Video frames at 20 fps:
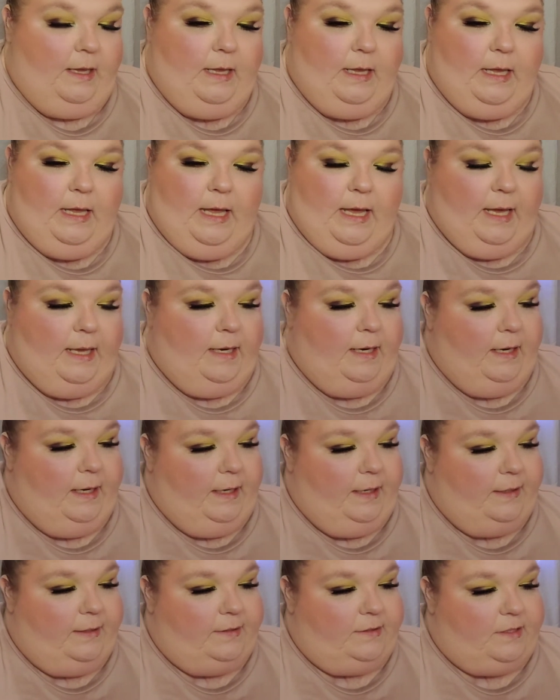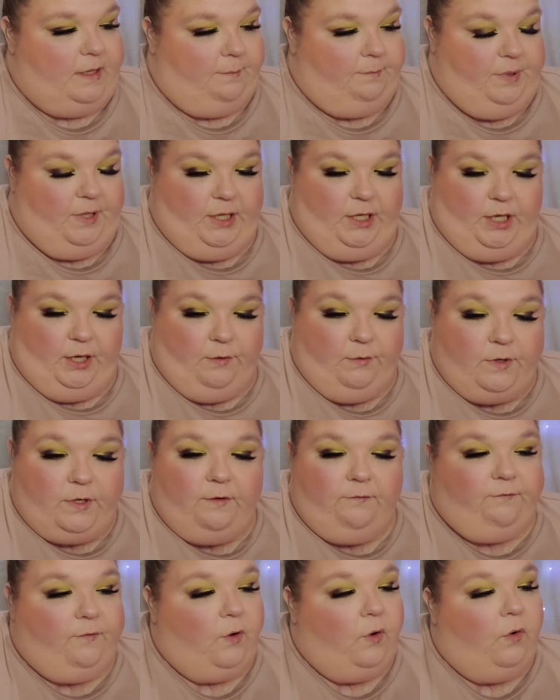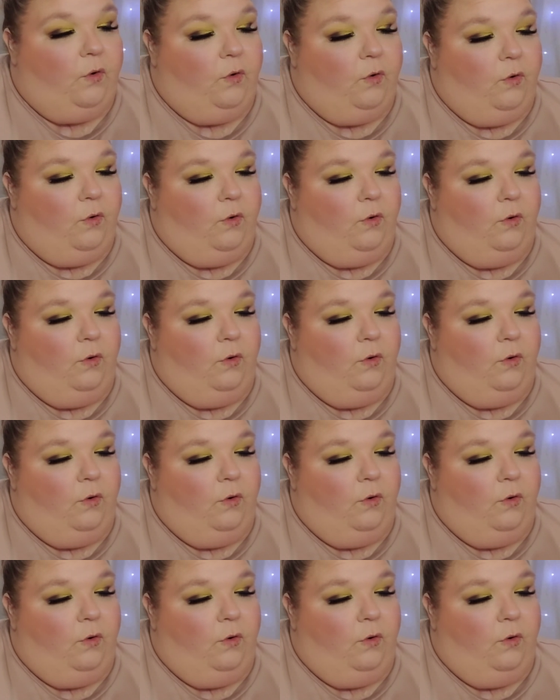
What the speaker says: And it is beautiful